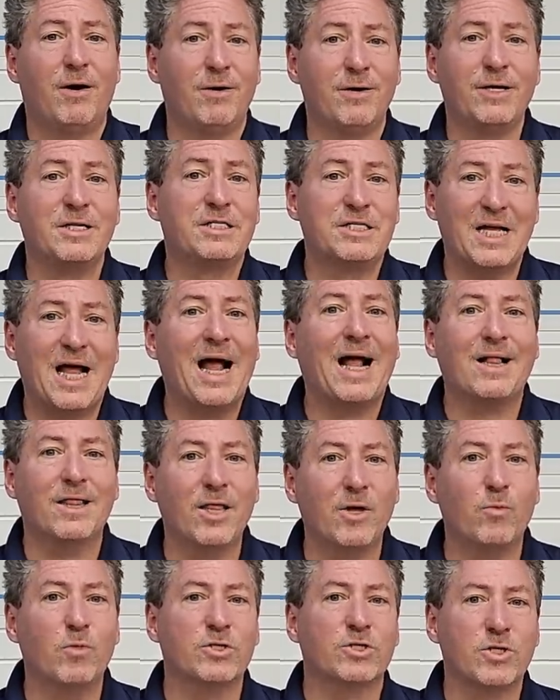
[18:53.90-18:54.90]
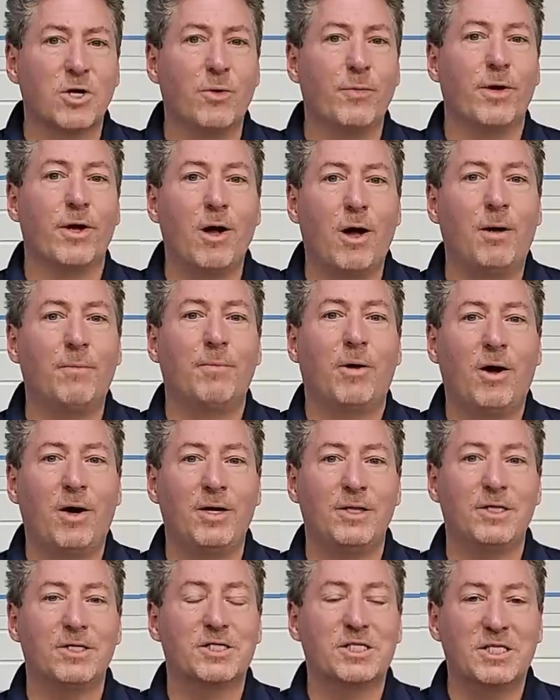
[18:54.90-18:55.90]
exactly what's going on
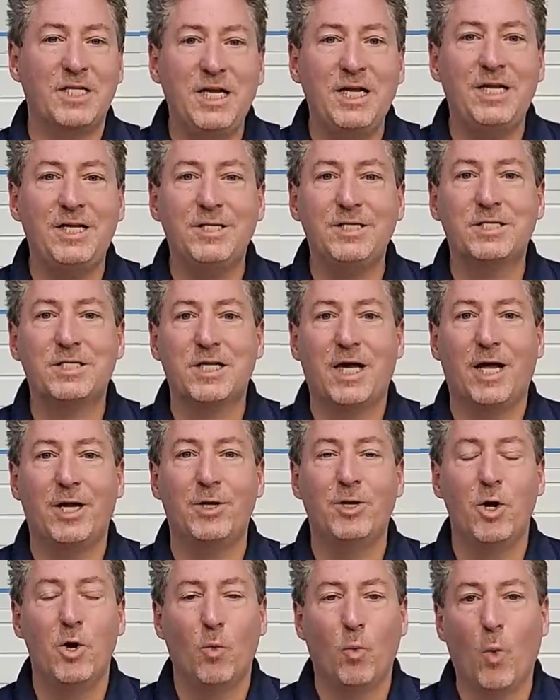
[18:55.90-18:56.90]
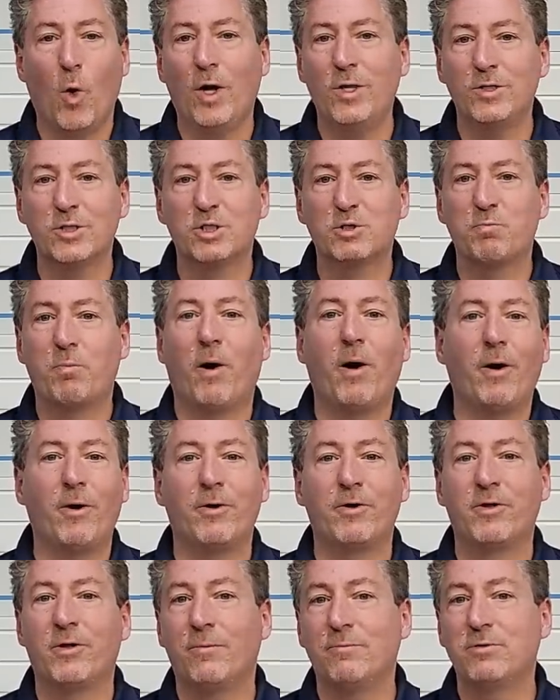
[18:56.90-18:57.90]
behind the scenes and what
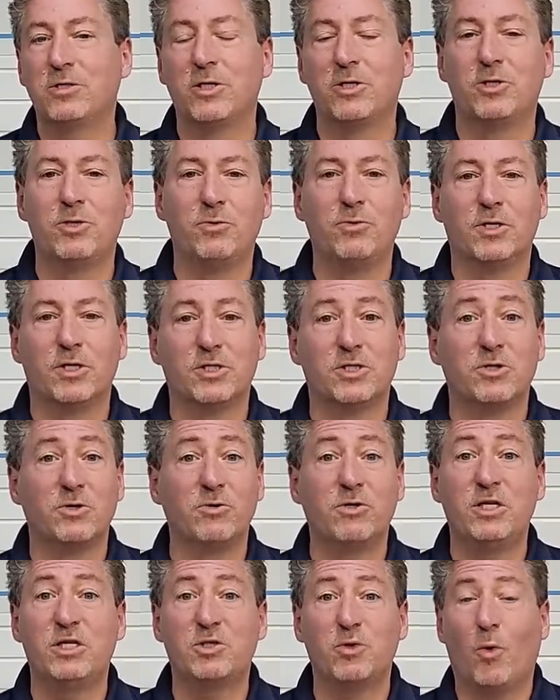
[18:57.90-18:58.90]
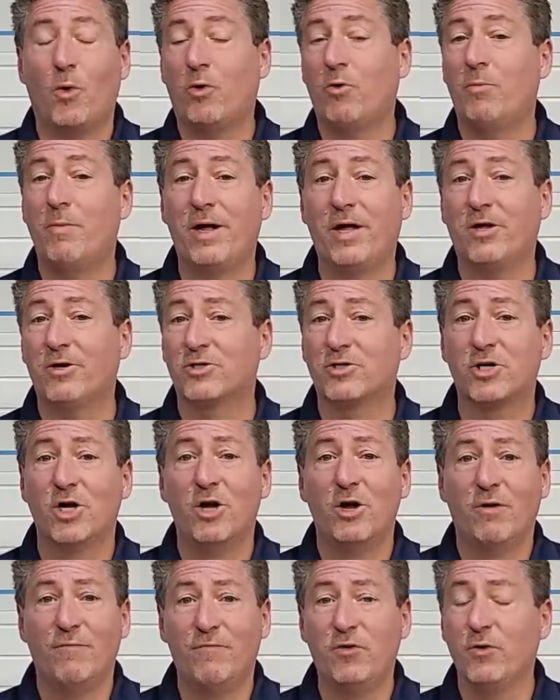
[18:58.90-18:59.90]
inspired them to do this. Do these automakers
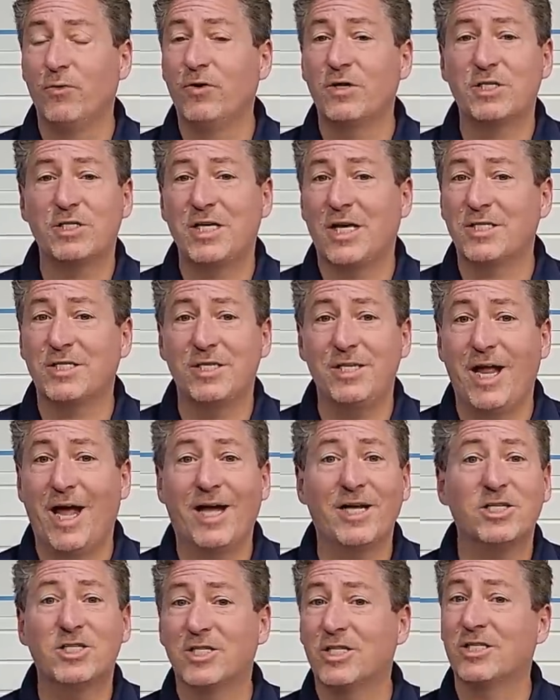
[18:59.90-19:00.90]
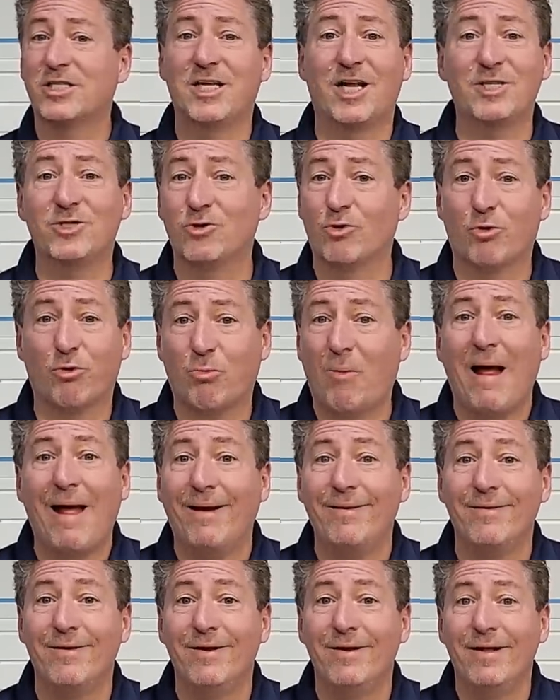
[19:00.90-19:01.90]
view this as an existential threat